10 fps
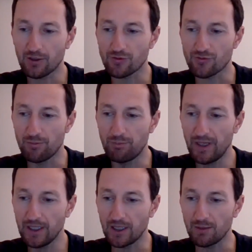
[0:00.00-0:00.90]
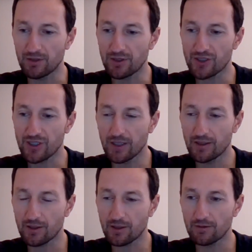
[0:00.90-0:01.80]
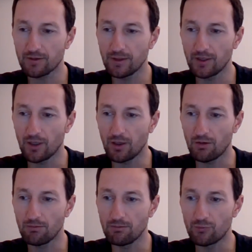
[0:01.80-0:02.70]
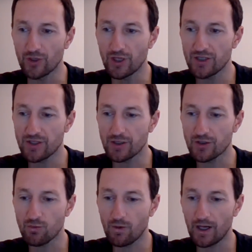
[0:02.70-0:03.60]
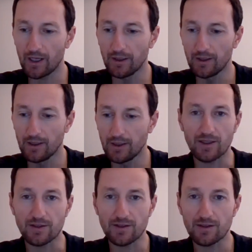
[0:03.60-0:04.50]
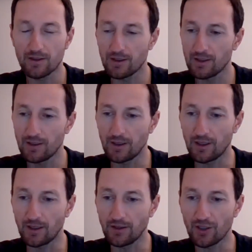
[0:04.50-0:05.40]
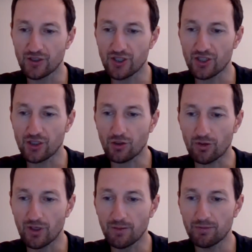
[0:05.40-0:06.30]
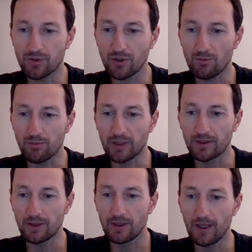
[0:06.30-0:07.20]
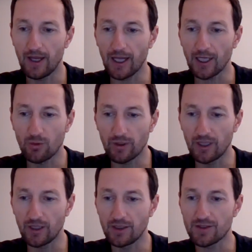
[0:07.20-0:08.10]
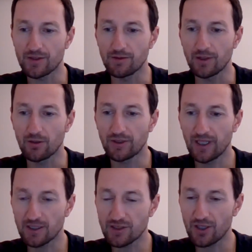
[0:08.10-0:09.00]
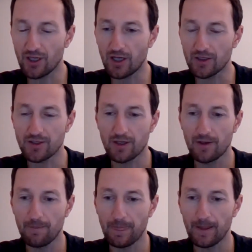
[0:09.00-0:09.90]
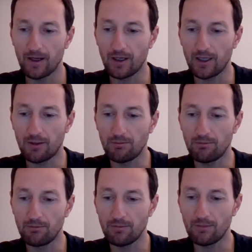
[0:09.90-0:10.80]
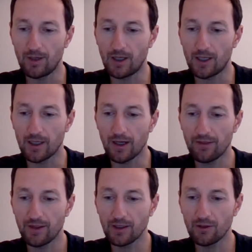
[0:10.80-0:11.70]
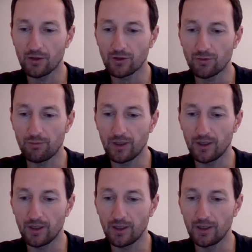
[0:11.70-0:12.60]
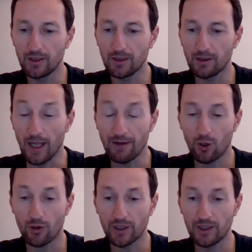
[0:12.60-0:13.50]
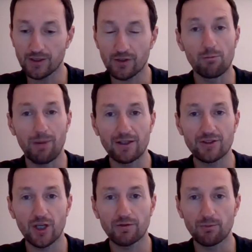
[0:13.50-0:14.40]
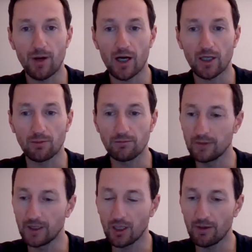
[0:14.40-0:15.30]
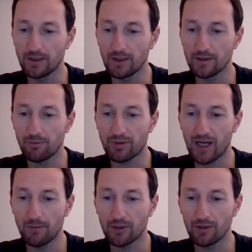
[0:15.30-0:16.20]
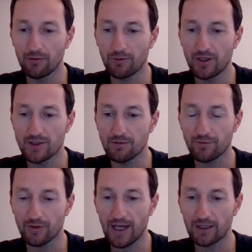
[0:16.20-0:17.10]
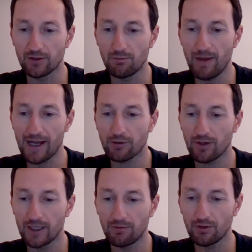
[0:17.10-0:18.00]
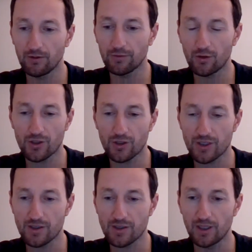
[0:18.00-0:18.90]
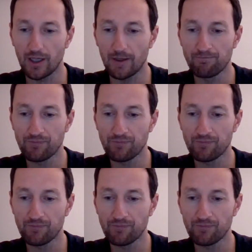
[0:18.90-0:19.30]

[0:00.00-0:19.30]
pattern of cycles repeating, but there's other reasons why all risk assets, not just crypto but equities, tech stocks, are, I think, going to be have already sort of bounced off the bottom. And the primary reason for that on the macro level, of course, is the